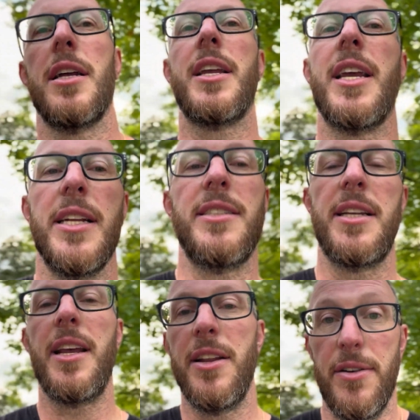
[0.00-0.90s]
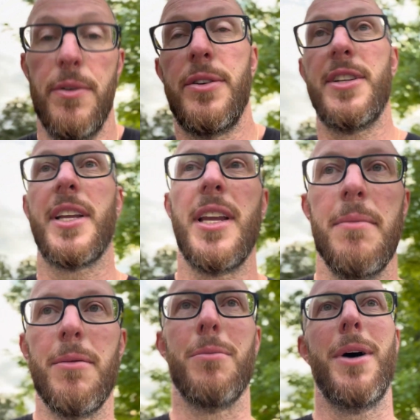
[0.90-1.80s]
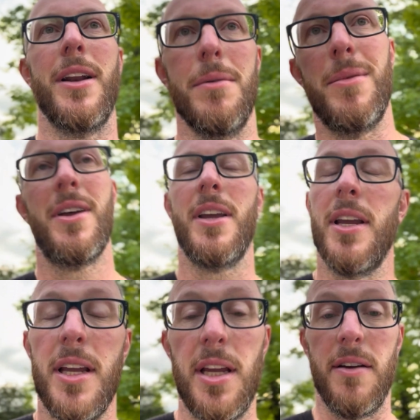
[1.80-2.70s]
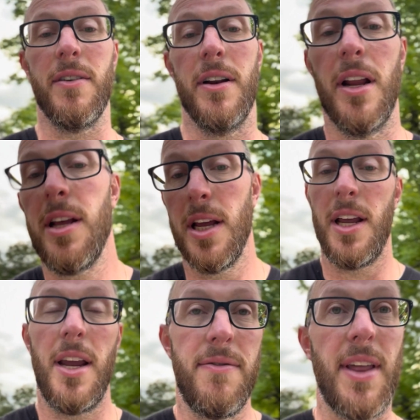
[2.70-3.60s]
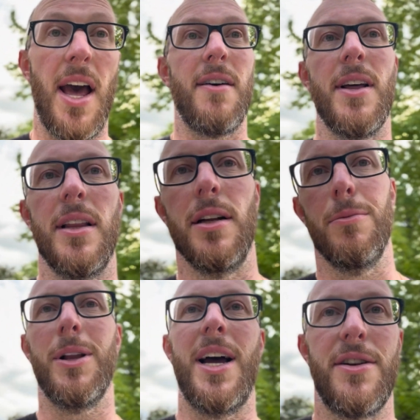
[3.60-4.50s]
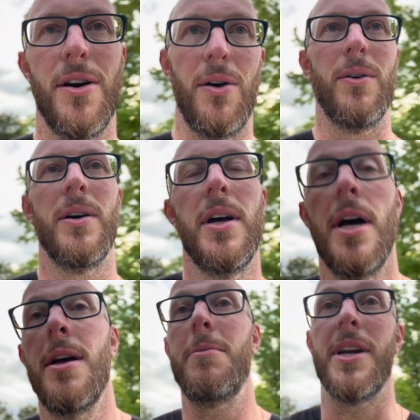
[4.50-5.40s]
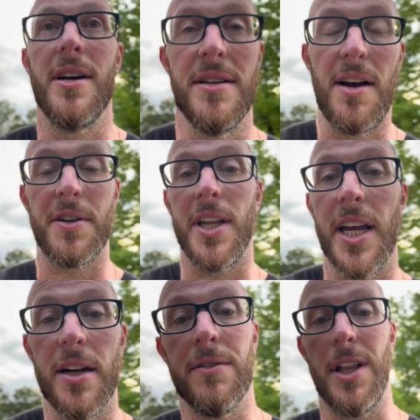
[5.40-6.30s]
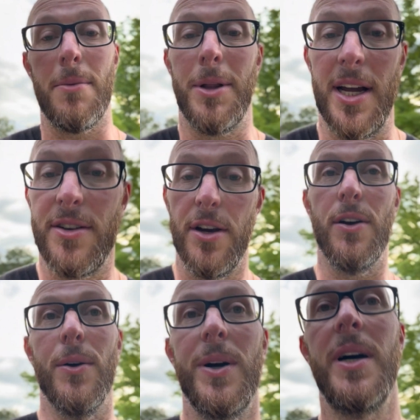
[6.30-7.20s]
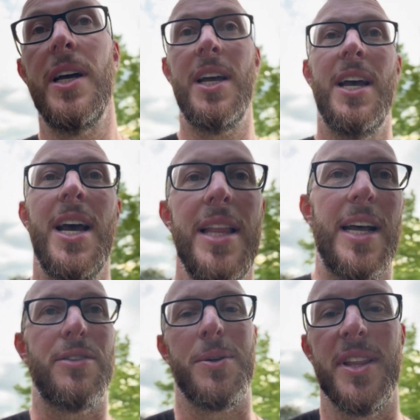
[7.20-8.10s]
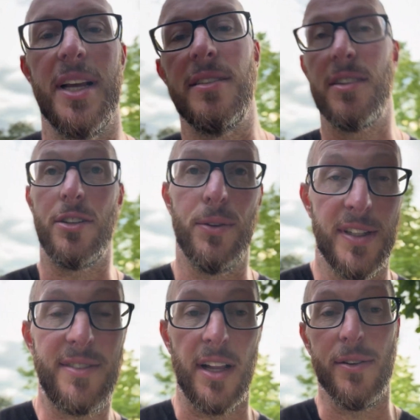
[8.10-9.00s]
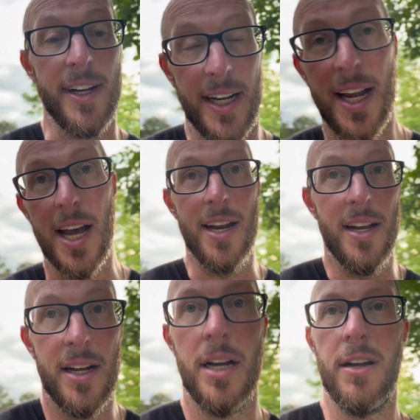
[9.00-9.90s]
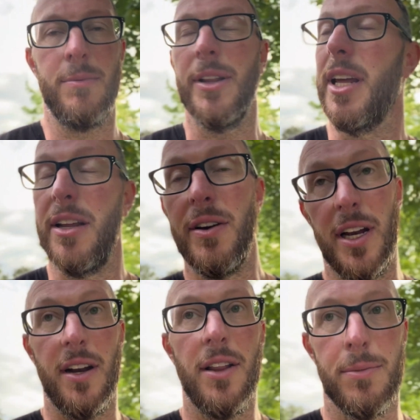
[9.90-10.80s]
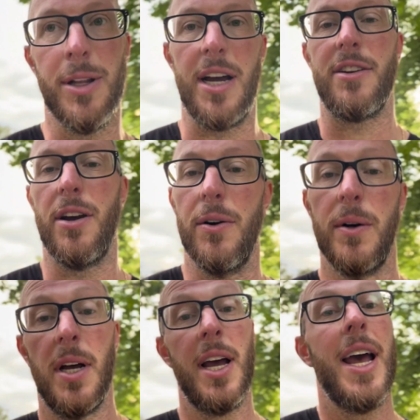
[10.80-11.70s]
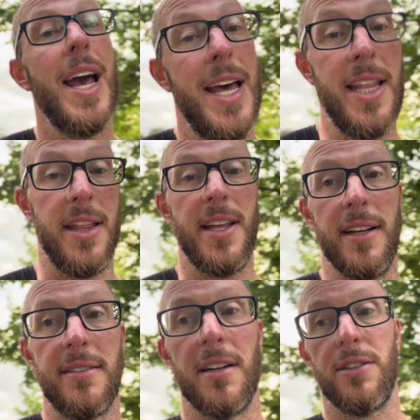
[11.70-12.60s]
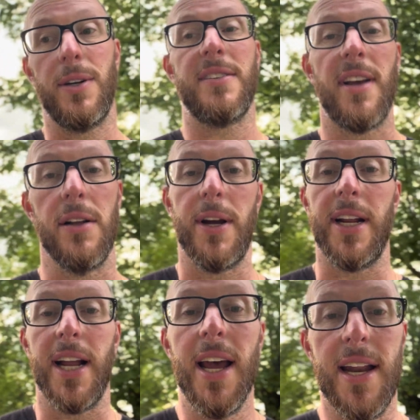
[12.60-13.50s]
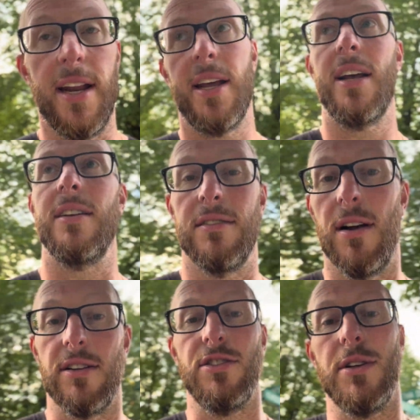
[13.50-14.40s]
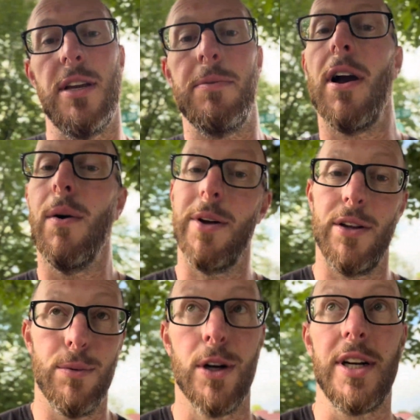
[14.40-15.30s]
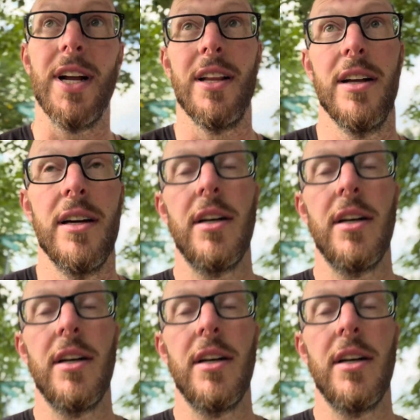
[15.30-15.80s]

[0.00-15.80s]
continue to keep momentum even if they have that little plateau. Because after they get over that plateau, that's when things start to accelerate again. Then you hit another plateau, and things start to accelerate again. As long as you keep going, you're working on the